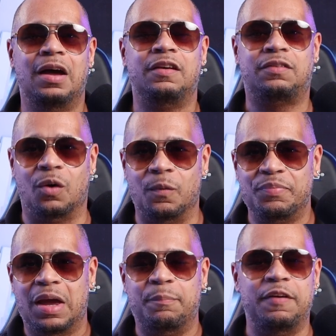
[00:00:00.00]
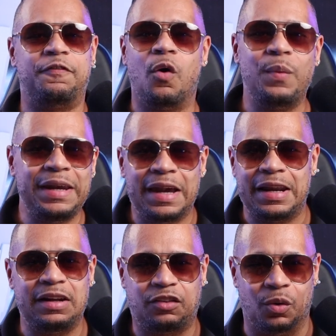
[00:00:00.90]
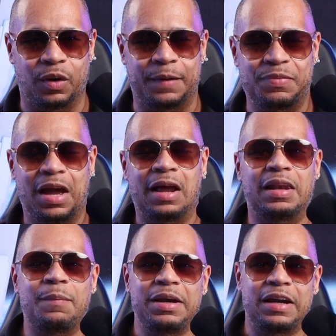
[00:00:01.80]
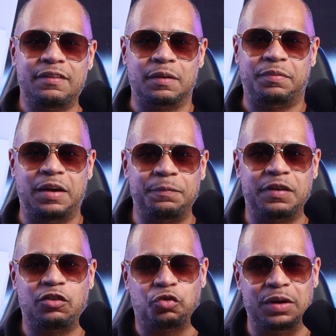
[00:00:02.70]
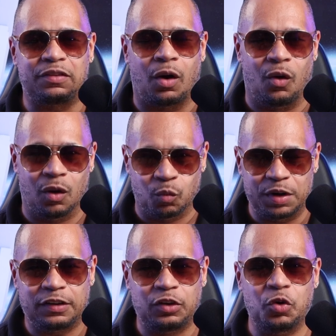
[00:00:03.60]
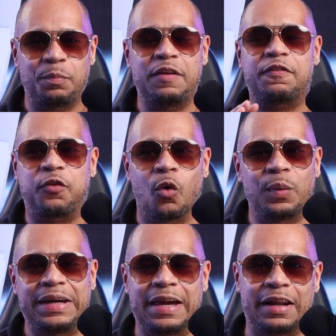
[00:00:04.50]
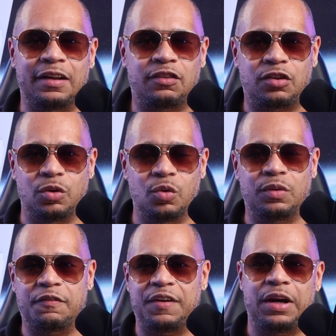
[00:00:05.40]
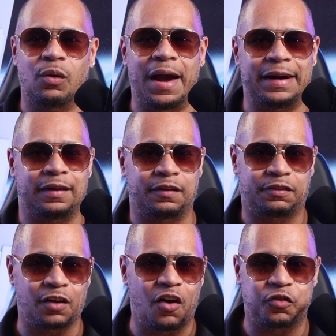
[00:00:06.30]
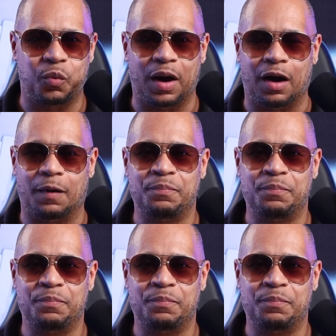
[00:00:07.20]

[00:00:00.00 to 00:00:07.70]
So before we get into it, let me give some tips and tricks on what to do before we get into the video editing software.